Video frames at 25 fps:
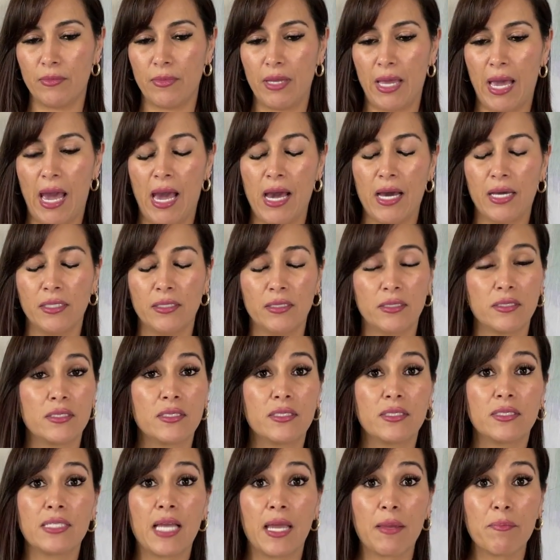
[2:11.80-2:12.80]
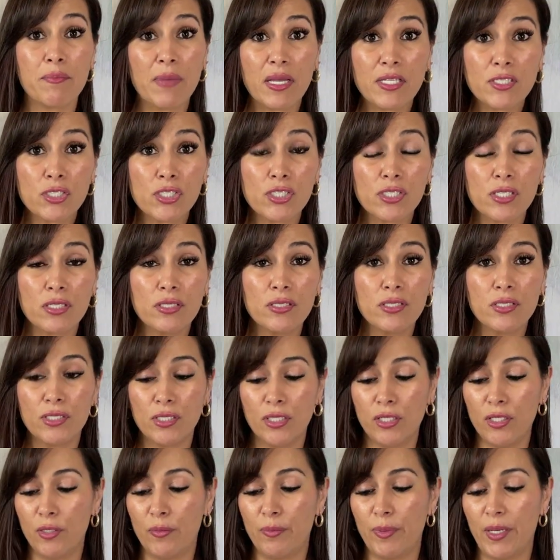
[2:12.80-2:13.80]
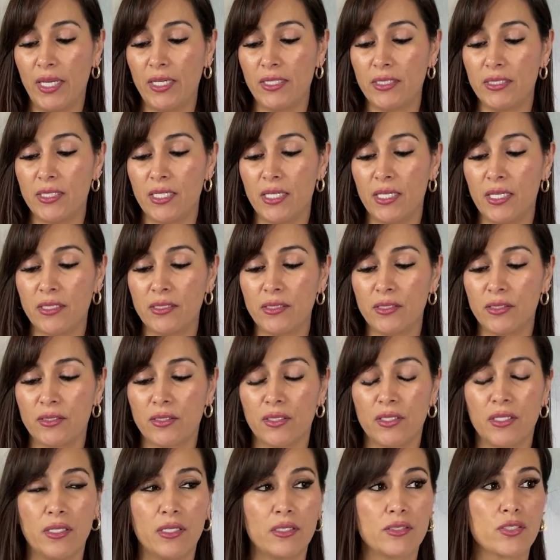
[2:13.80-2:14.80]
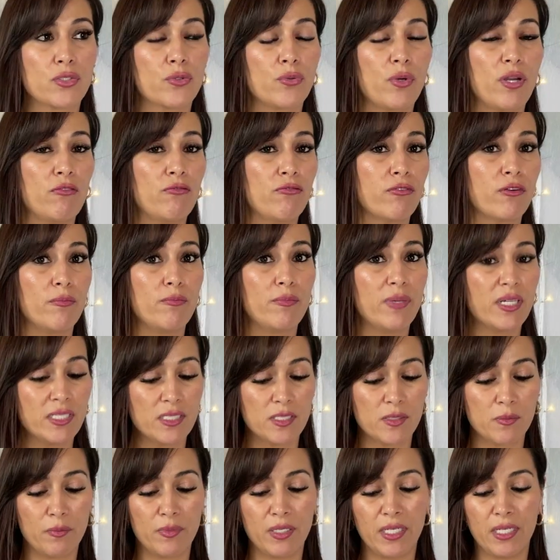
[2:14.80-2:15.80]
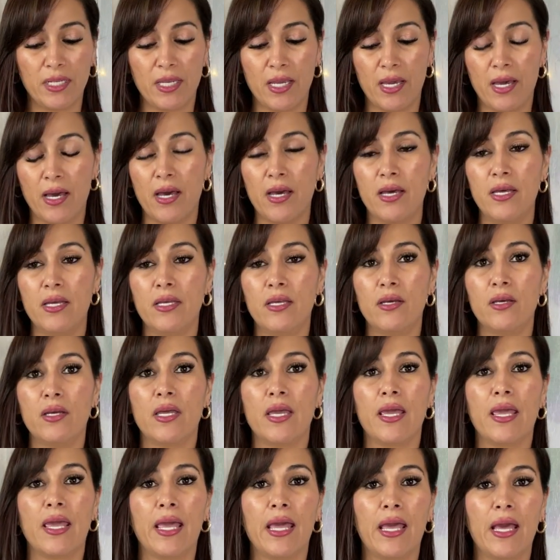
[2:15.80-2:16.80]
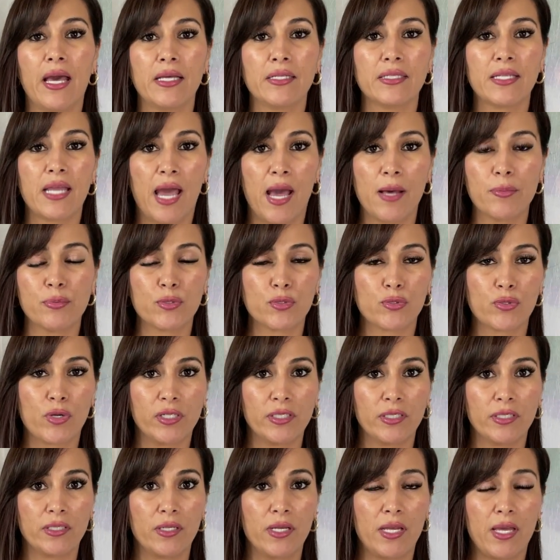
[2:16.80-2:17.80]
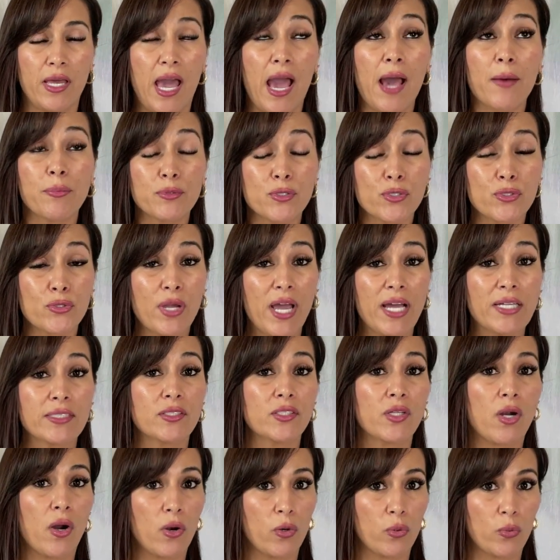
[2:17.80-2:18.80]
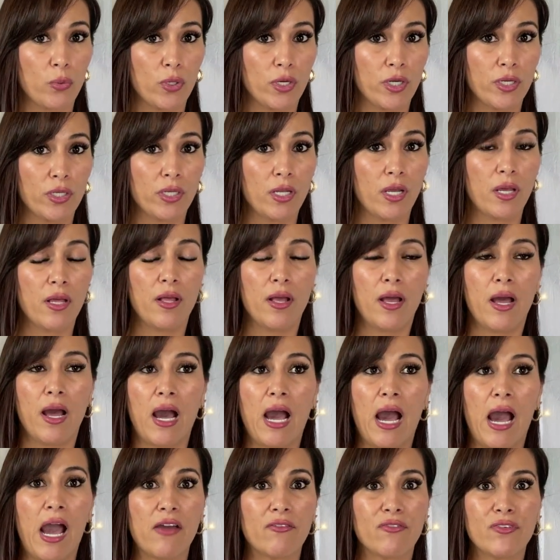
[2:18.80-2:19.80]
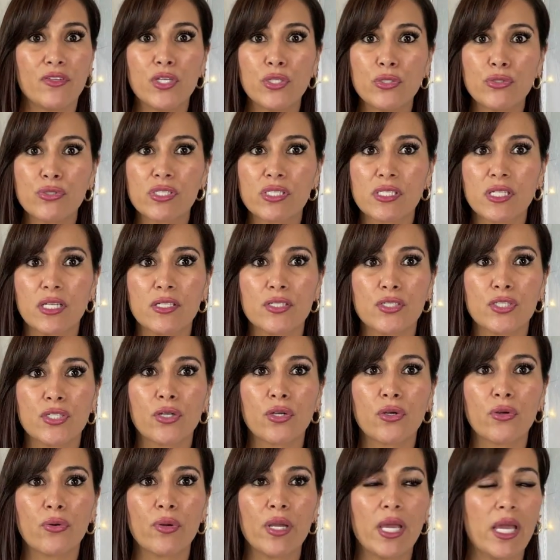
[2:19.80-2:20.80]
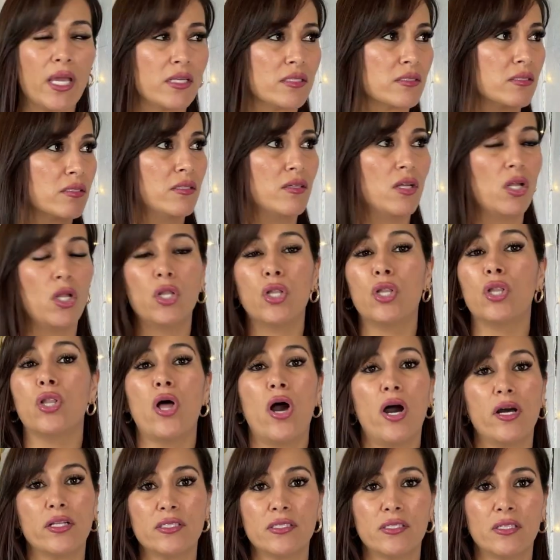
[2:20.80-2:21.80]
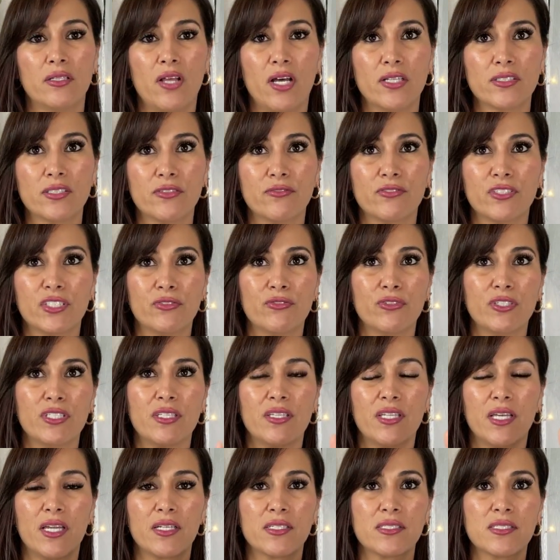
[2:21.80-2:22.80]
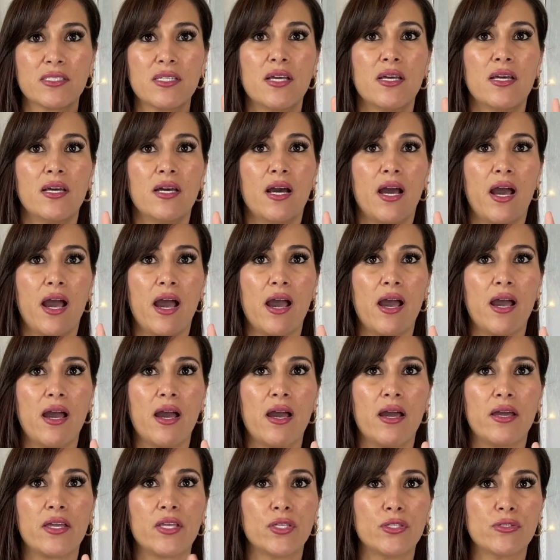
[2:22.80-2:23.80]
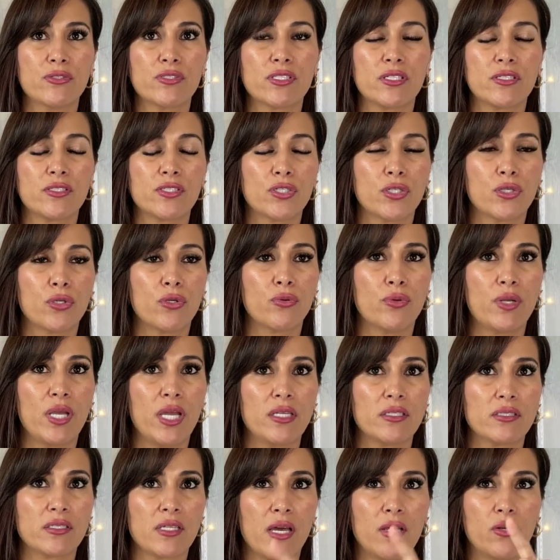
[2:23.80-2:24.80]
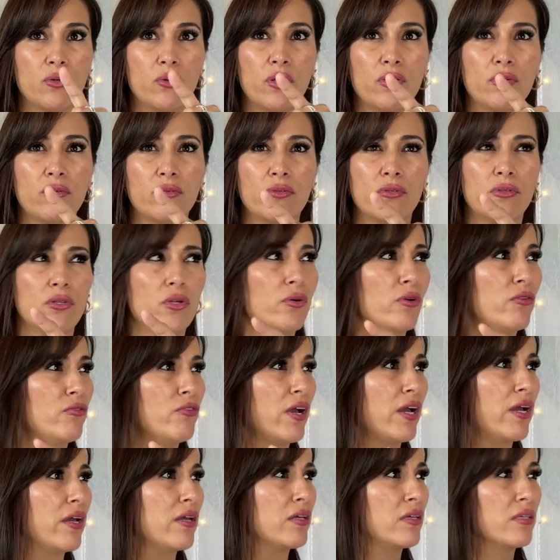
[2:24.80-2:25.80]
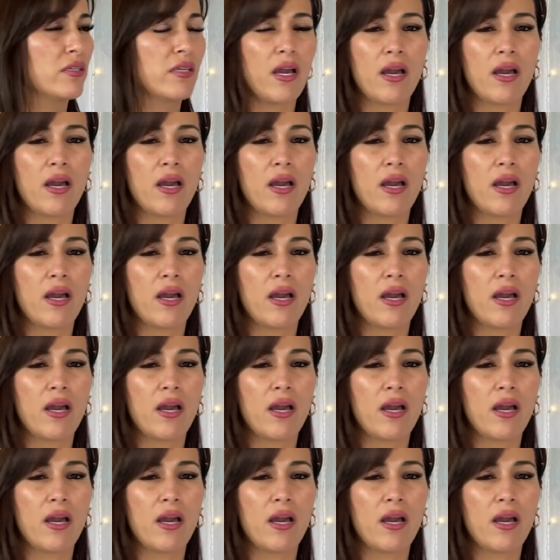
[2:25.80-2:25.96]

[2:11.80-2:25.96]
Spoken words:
add dimension to your paintings. It's great for mixed media and abstract artwork. I've used it to create lots and lots of different things. I used it to create, I don't know if I